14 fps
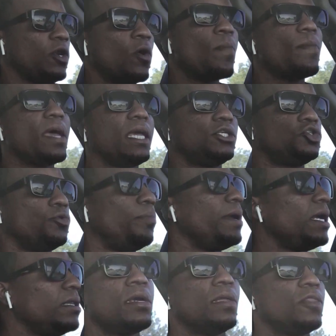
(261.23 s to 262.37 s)
don't
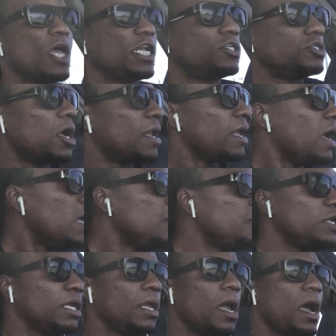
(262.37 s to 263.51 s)
masturbate, that's not
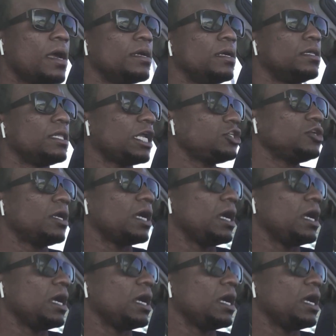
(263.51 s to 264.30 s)
healthy. That's not a